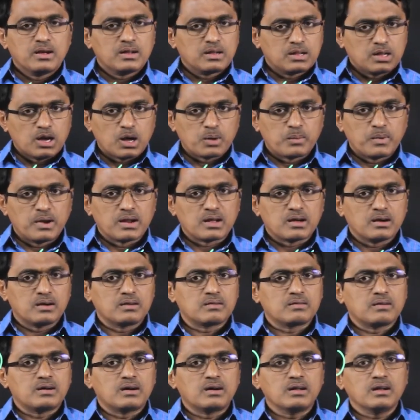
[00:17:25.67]
normal
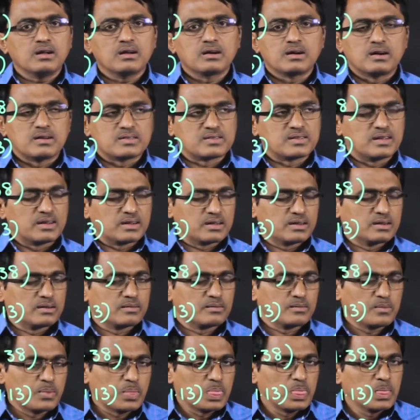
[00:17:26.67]
curve or Gaussian curve.
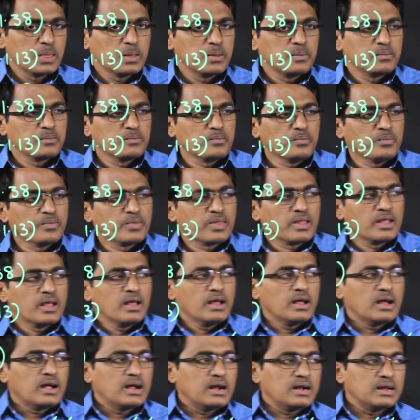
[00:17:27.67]

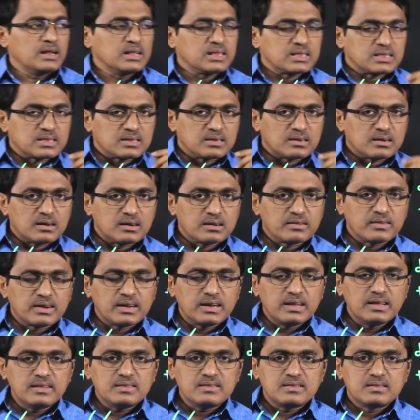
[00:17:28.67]
And third
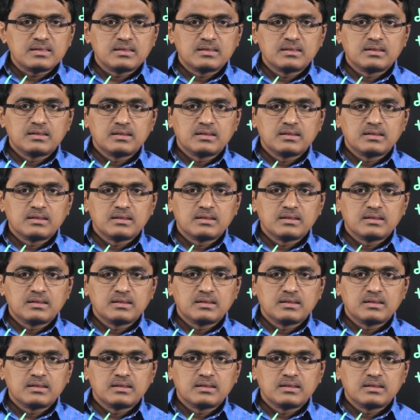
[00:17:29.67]
one is,